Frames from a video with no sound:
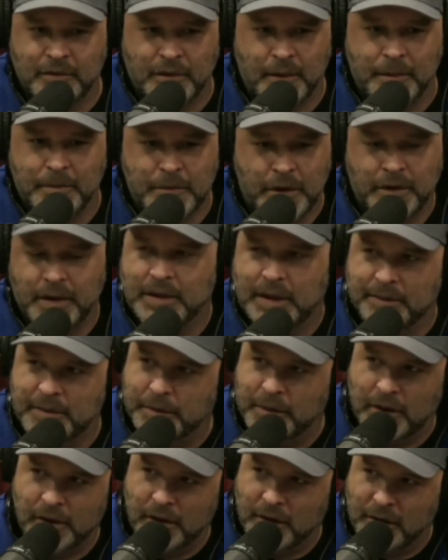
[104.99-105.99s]
a million times
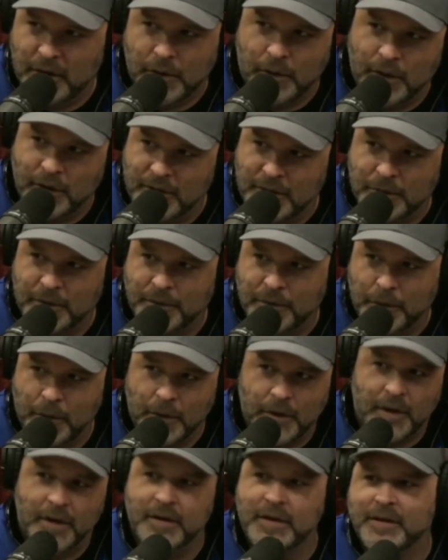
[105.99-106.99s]
better than it was
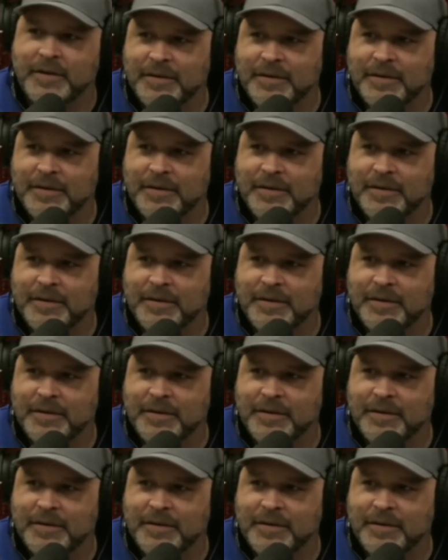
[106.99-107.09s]
before. And